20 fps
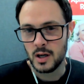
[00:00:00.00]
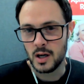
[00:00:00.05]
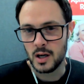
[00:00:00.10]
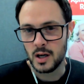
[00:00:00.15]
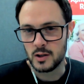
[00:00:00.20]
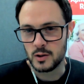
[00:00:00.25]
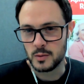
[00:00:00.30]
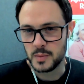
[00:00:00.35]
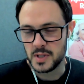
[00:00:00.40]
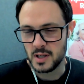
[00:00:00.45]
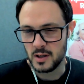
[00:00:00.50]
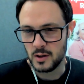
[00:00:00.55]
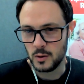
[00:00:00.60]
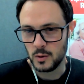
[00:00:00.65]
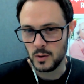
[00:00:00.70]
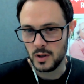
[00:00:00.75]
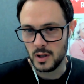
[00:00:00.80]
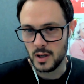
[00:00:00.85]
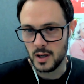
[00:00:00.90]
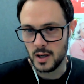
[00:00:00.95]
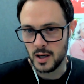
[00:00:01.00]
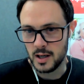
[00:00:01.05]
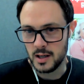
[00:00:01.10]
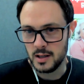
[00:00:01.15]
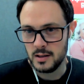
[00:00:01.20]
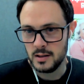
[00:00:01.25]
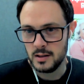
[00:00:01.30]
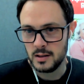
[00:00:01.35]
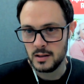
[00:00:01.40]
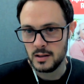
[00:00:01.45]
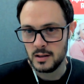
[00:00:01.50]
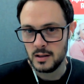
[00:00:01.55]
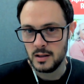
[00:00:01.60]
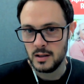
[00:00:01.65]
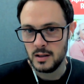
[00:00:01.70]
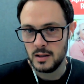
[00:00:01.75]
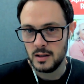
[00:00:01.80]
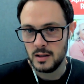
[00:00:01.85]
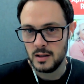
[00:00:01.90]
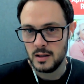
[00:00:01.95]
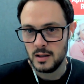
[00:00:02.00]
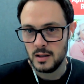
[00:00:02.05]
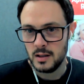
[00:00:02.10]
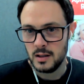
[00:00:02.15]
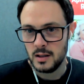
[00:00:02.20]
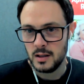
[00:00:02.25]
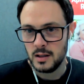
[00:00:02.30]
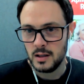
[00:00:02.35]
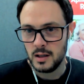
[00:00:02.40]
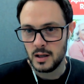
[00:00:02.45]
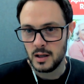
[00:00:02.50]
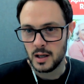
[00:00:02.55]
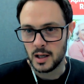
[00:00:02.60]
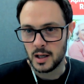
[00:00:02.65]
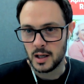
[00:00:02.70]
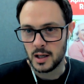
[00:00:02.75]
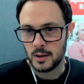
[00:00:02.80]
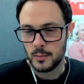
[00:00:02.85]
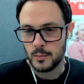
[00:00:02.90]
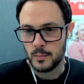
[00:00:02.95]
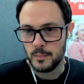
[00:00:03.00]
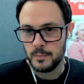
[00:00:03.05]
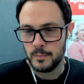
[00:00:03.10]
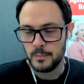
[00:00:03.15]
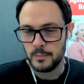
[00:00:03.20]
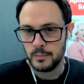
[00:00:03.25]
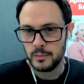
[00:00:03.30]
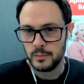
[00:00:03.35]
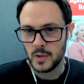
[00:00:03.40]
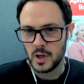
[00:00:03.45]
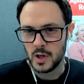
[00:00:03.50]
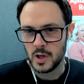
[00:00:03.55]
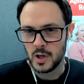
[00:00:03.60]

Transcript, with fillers: 100% online? Um, yes, I